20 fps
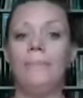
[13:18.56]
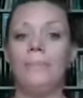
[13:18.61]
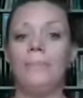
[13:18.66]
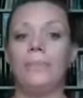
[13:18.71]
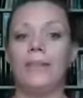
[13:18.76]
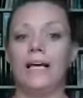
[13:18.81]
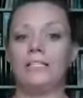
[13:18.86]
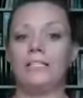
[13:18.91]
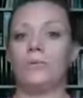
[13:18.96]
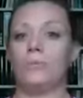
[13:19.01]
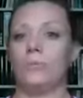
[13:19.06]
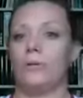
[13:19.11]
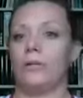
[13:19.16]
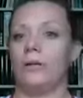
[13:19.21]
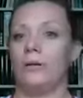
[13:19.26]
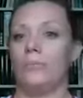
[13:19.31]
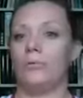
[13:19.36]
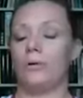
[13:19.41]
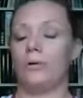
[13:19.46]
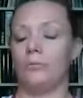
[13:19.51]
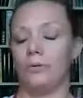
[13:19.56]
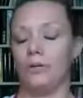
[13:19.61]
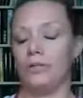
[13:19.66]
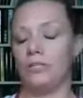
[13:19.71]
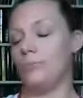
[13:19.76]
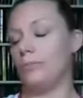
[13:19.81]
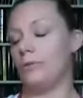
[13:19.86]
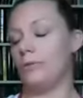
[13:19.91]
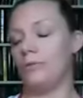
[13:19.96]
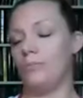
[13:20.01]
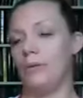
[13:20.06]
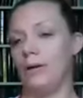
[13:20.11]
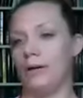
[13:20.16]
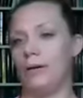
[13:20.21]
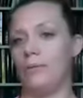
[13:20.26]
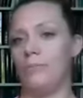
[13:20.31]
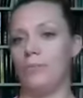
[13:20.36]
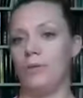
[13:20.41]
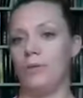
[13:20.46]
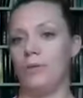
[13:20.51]
That's a really important principle to pick
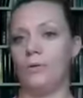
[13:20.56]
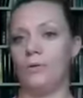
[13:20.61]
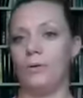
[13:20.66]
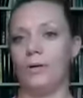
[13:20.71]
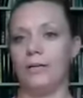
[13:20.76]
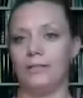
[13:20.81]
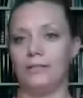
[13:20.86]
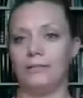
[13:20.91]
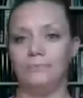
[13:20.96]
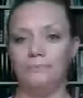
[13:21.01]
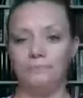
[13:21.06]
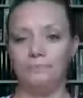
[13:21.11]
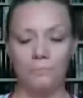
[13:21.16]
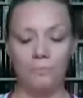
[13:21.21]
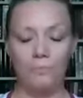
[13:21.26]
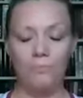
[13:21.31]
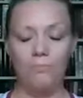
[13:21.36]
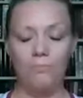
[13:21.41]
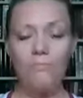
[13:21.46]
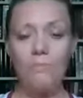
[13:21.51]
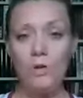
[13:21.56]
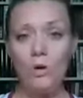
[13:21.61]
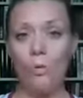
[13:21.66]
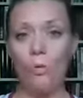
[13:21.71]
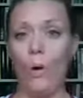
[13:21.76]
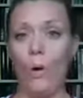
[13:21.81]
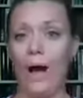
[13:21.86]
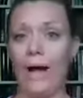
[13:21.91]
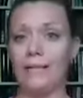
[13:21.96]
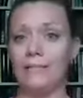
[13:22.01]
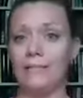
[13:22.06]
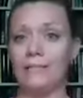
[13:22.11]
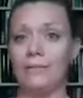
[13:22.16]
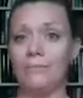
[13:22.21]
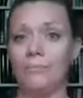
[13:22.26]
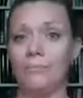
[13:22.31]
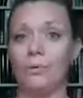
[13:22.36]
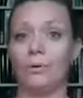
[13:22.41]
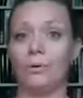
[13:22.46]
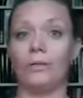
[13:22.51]
up though is why it's
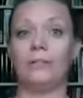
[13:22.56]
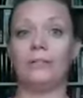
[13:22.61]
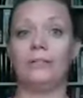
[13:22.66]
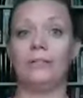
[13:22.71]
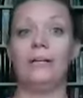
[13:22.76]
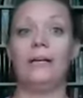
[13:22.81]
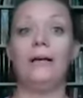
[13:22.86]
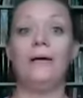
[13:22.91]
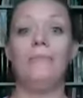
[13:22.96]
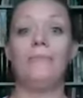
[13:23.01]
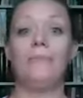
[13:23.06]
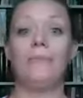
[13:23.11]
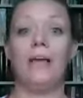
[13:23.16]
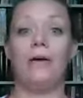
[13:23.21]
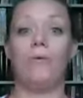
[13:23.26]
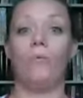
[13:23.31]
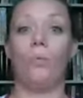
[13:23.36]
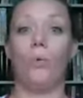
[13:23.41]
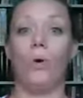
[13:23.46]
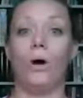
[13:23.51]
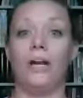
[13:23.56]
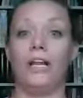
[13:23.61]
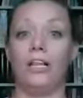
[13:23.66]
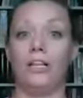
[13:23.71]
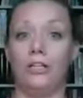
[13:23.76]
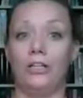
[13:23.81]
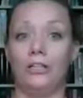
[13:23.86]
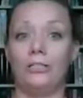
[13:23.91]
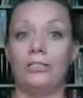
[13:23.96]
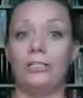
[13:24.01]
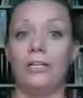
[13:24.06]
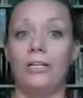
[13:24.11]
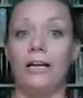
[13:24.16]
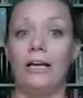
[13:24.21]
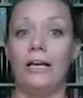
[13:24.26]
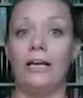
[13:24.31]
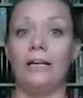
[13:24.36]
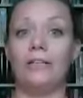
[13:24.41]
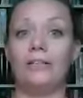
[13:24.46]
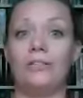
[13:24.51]
important and what it looks
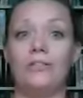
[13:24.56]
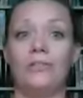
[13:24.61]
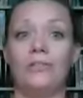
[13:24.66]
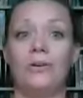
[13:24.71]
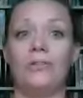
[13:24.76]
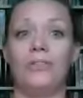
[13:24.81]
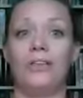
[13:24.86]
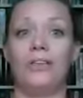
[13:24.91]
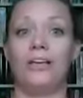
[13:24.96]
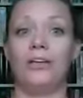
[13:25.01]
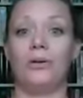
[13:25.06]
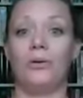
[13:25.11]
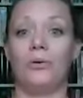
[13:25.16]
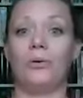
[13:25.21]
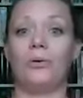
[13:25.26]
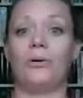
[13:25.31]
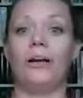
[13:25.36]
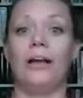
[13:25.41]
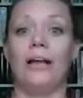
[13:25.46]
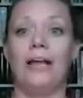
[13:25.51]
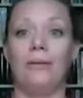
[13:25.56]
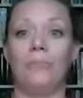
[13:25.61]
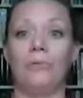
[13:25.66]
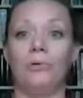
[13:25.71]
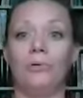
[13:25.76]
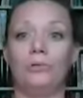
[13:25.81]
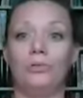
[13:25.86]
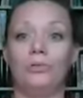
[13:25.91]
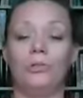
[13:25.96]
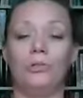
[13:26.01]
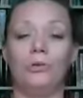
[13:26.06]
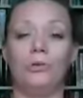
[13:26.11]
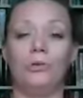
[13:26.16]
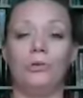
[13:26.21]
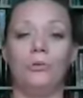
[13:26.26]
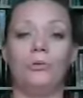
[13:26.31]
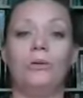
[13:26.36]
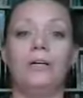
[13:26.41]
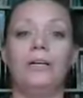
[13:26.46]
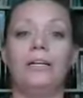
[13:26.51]
like so that you're able
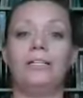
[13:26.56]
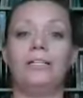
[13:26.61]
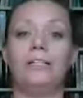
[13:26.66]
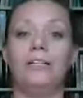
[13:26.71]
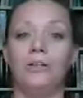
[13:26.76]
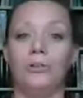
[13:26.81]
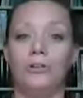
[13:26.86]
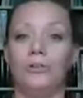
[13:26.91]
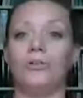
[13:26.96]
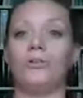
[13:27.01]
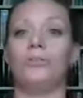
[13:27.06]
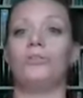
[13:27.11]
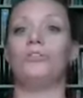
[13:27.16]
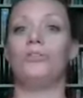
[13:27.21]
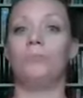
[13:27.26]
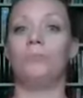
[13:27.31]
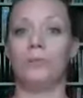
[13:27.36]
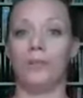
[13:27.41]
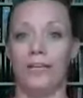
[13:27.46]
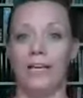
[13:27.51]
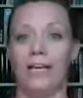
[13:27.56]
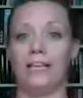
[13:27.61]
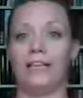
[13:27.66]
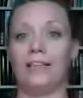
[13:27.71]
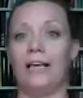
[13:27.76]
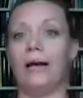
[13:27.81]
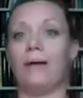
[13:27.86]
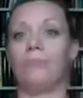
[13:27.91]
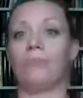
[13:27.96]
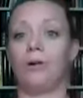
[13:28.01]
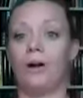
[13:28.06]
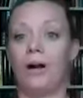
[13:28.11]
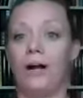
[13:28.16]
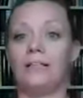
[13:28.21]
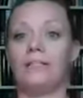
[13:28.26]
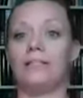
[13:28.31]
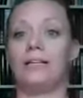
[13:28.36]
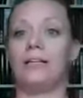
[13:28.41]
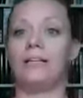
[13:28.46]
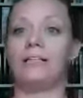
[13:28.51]
to continue to duplicate that
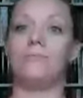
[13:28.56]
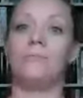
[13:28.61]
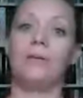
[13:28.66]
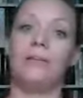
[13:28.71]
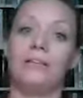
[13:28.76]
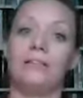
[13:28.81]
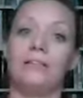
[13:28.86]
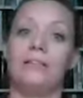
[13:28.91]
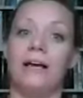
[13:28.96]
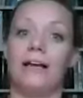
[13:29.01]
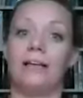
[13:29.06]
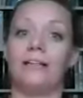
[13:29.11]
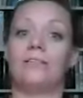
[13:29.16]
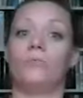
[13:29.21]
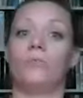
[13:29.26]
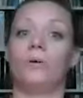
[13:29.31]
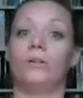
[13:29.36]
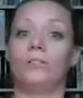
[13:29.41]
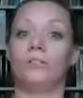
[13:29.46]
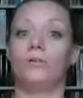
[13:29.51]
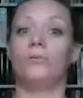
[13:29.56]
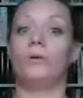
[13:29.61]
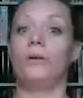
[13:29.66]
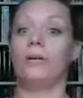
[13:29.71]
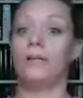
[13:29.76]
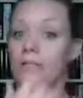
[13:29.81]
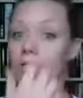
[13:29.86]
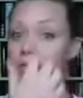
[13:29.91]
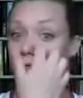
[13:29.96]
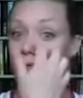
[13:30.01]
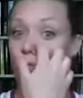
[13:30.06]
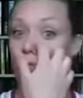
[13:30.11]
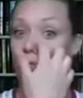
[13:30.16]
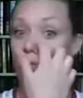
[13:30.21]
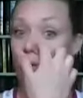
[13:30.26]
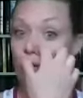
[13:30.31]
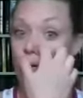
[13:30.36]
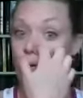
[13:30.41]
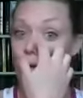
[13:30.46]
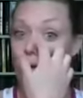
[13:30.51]
process because that is what's going to
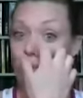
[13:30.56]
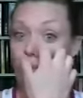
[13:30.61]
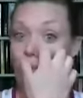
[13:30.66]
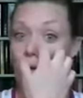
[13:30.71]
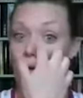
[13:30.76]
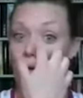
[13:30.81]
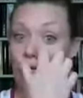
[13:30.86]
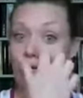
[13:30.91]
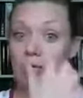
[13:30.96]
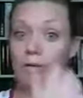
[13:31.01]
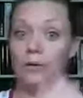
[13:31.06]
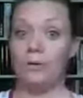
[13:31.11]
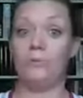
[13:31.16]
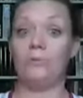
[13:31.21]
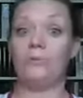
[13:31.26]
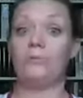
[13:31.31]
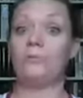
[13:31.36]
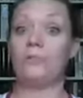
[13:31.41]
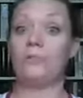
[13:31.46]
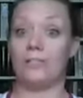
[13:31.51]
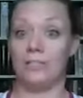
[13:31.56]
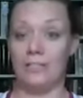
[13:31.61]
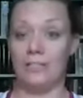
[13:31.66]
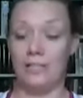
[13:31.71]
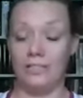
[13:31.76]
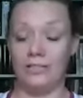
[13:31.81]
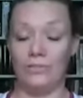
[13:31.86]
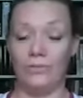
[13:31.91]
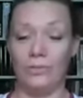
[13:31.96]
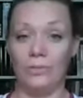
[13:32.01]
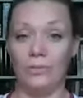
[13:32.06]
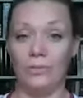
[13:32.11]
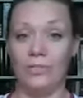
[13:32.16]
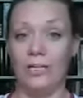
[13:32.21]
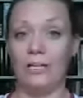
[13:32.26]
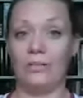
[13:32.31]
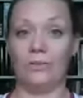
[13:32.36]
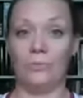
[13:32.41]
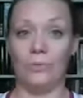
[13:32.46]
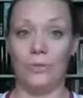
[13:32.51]
make you successful
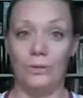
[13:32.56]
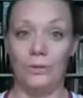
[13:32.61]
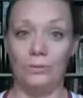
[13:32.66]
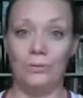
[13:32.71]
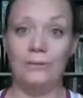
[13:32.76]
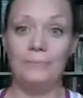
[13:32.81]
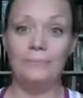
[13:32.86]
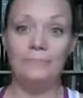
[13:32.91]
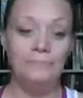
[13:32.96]
down the road.